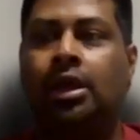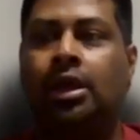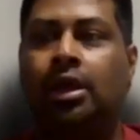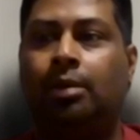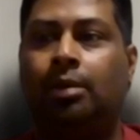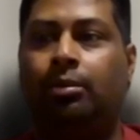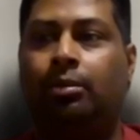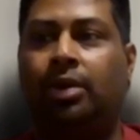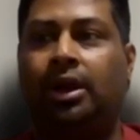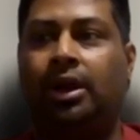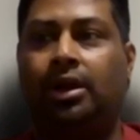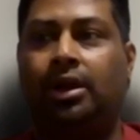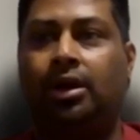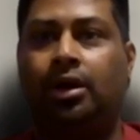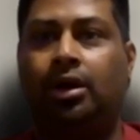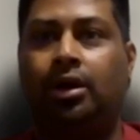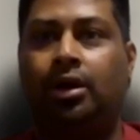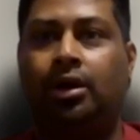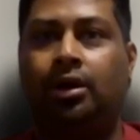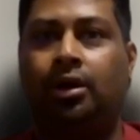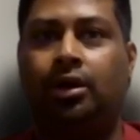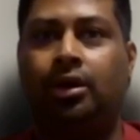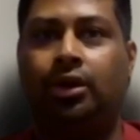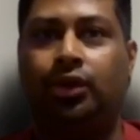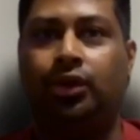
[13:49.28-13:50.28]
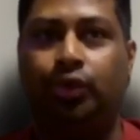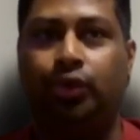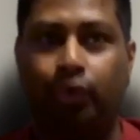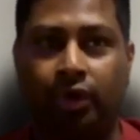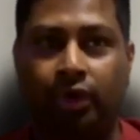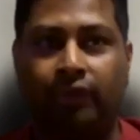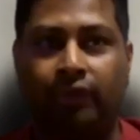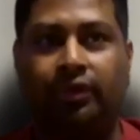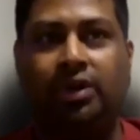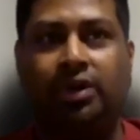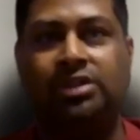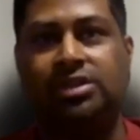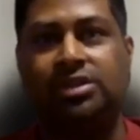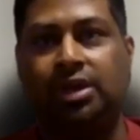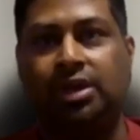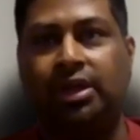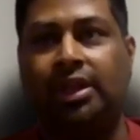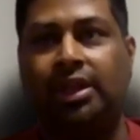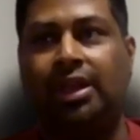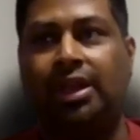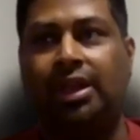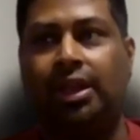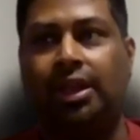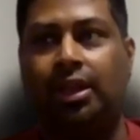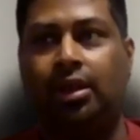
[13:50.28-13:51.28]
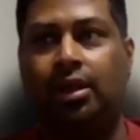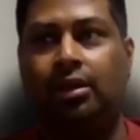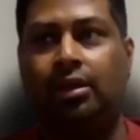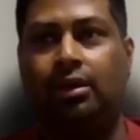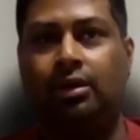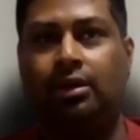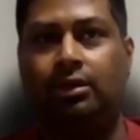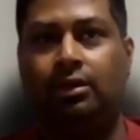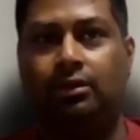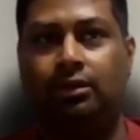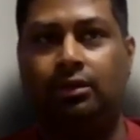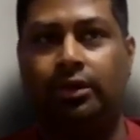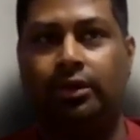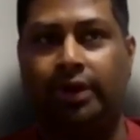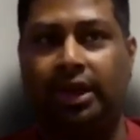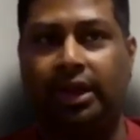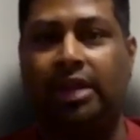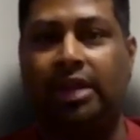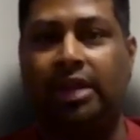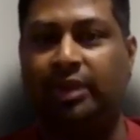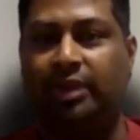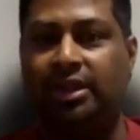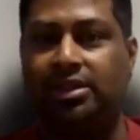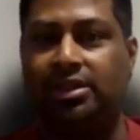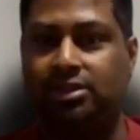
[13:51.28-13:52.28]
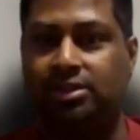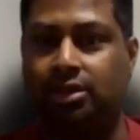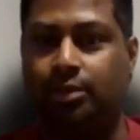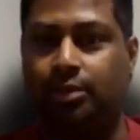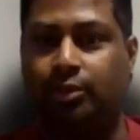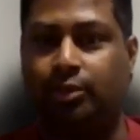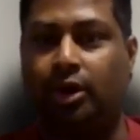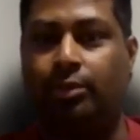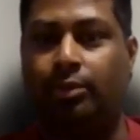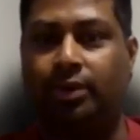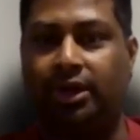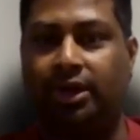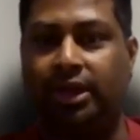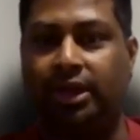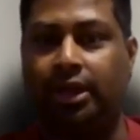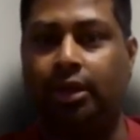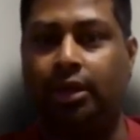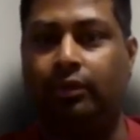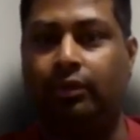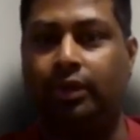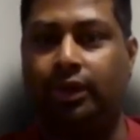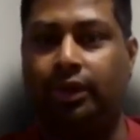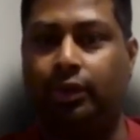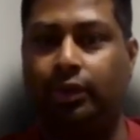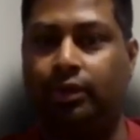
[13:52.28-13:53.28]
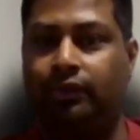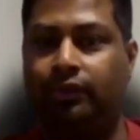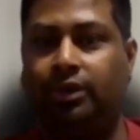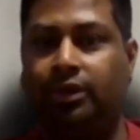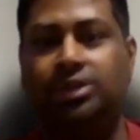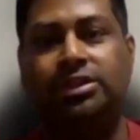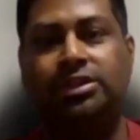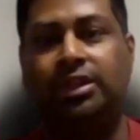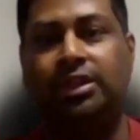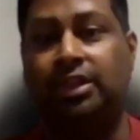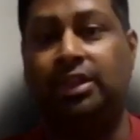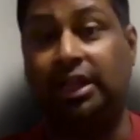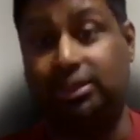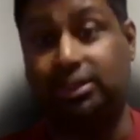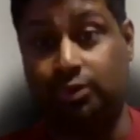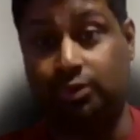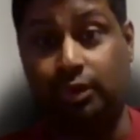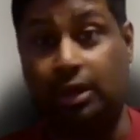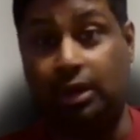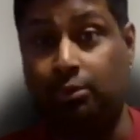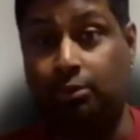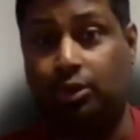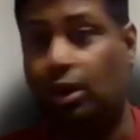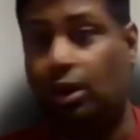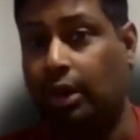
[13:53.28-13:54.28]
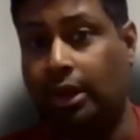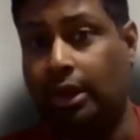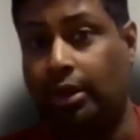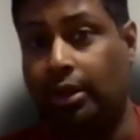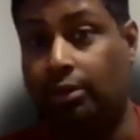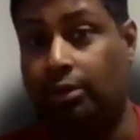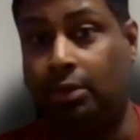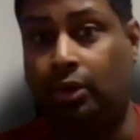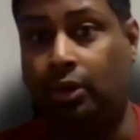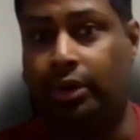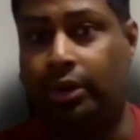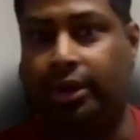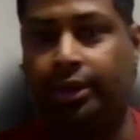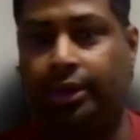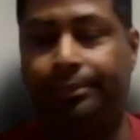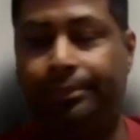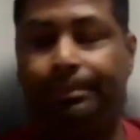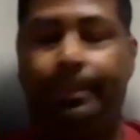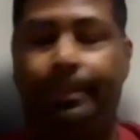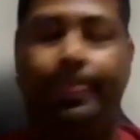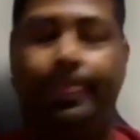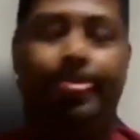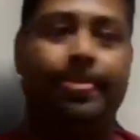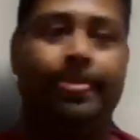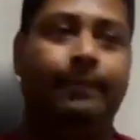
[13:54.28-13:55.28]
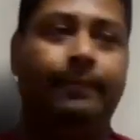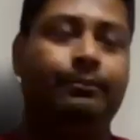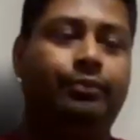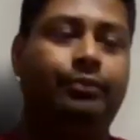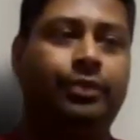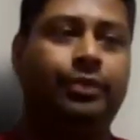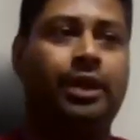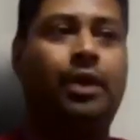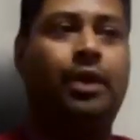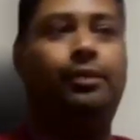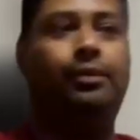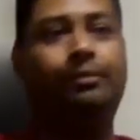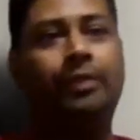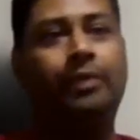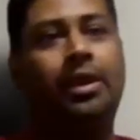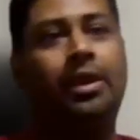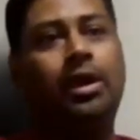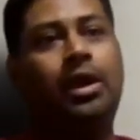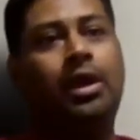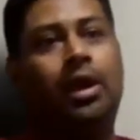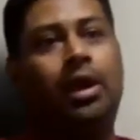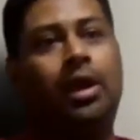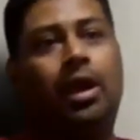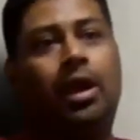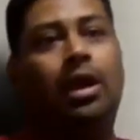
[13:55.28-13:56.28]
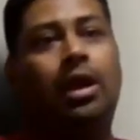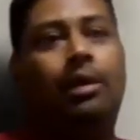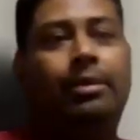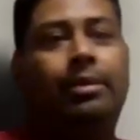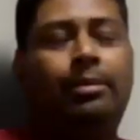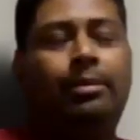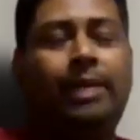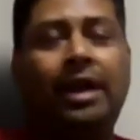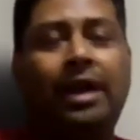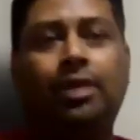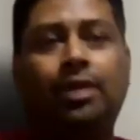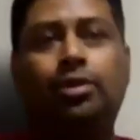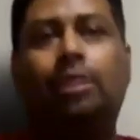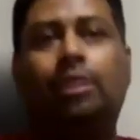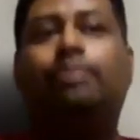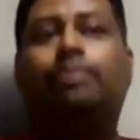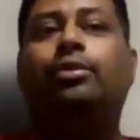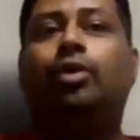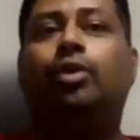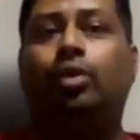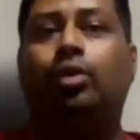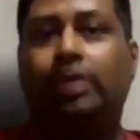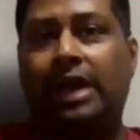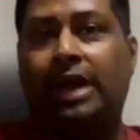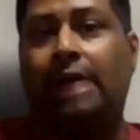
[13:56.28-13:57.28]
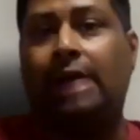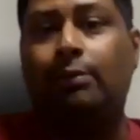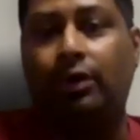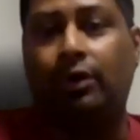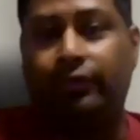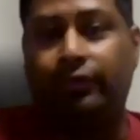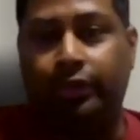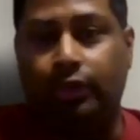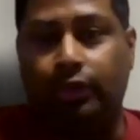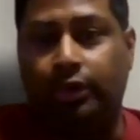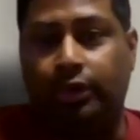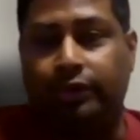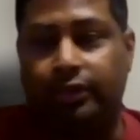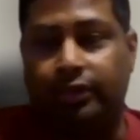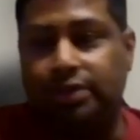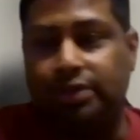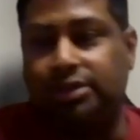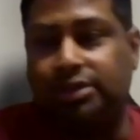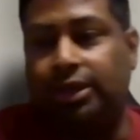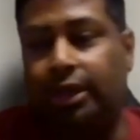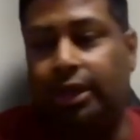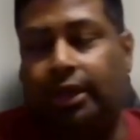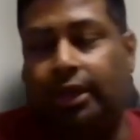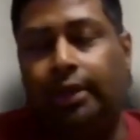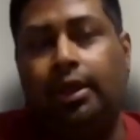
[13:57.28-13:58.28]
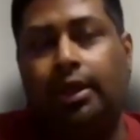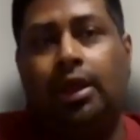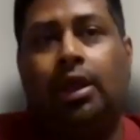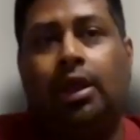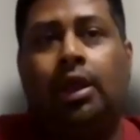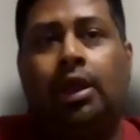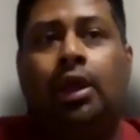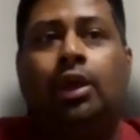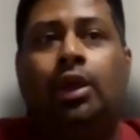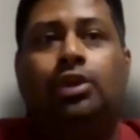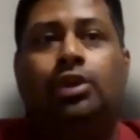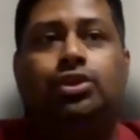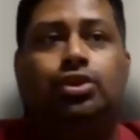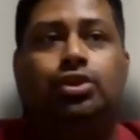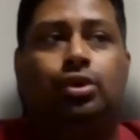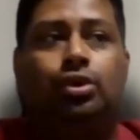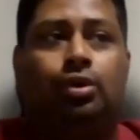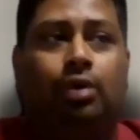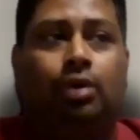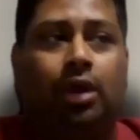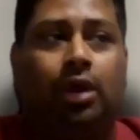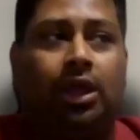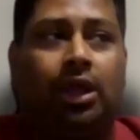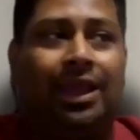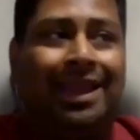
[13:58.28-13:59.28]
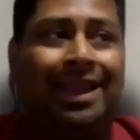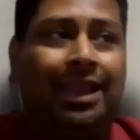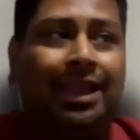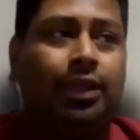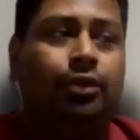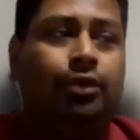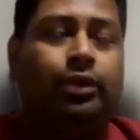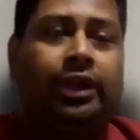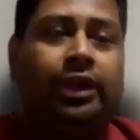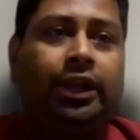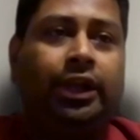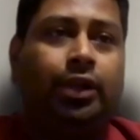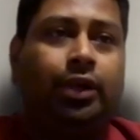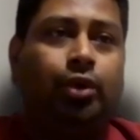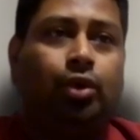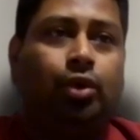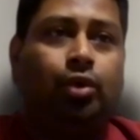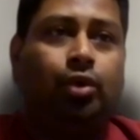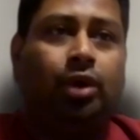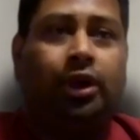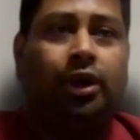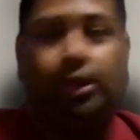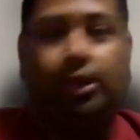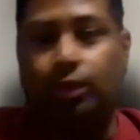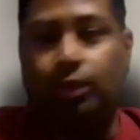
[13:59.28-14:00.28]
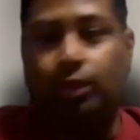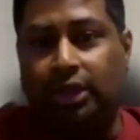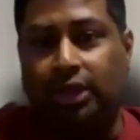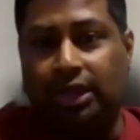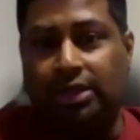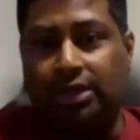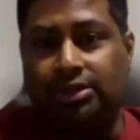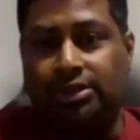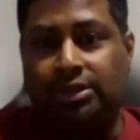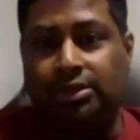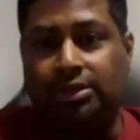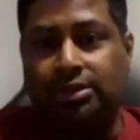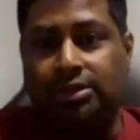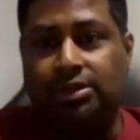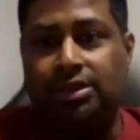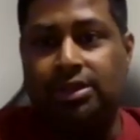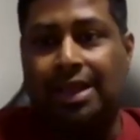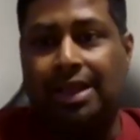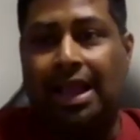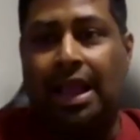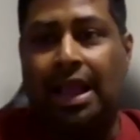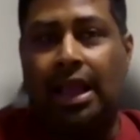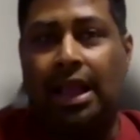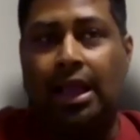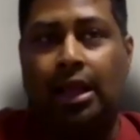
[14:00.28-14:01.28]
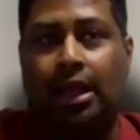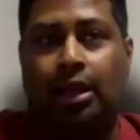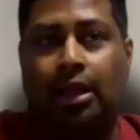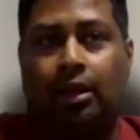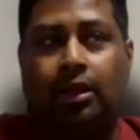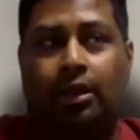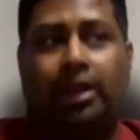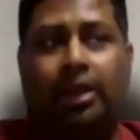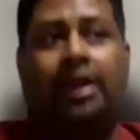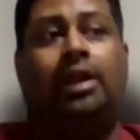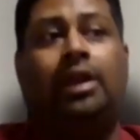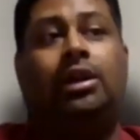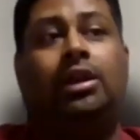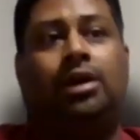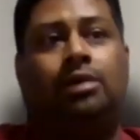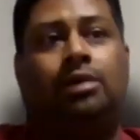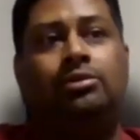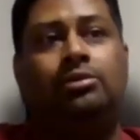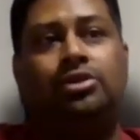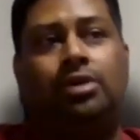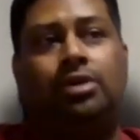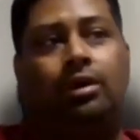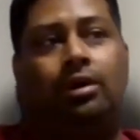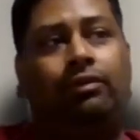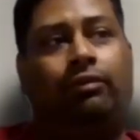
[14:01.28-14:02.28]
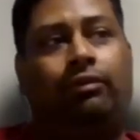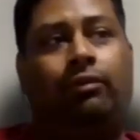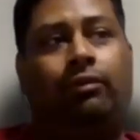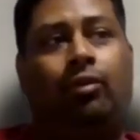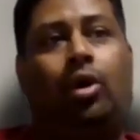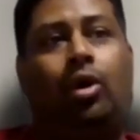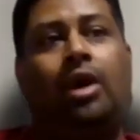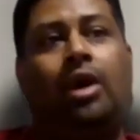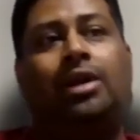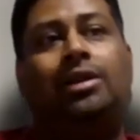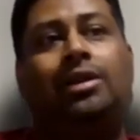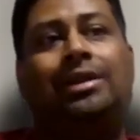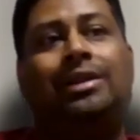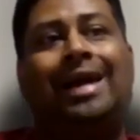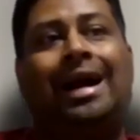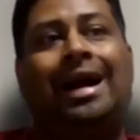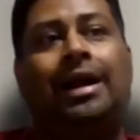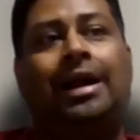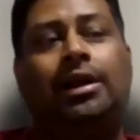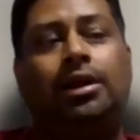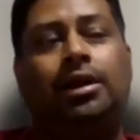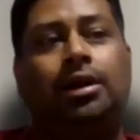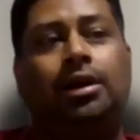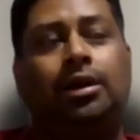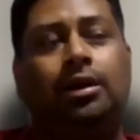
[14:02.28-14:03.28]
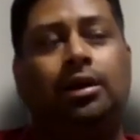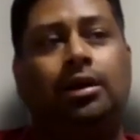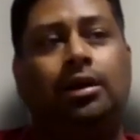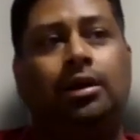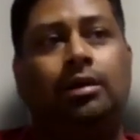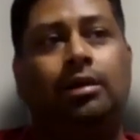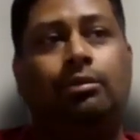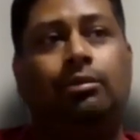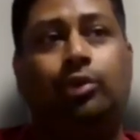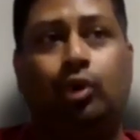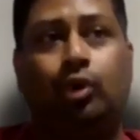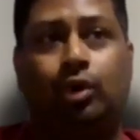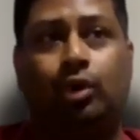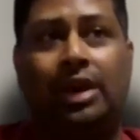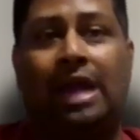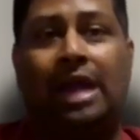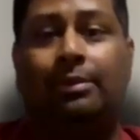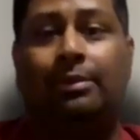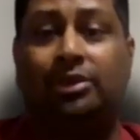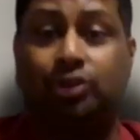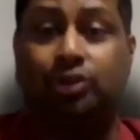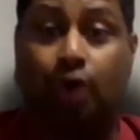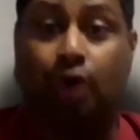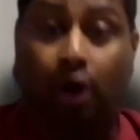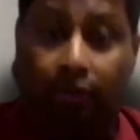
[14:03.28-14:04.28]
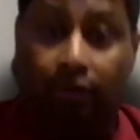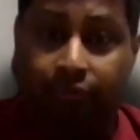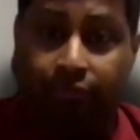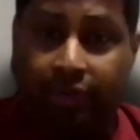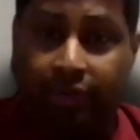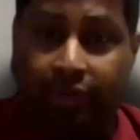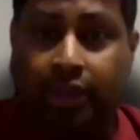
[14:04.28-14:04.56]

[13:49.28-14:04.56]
But a university here really means a proper tier 1 university. That's what I'm talking about here. Now, coming back to the program of a university. So, you need to do a due diligence in terms of what that program is offering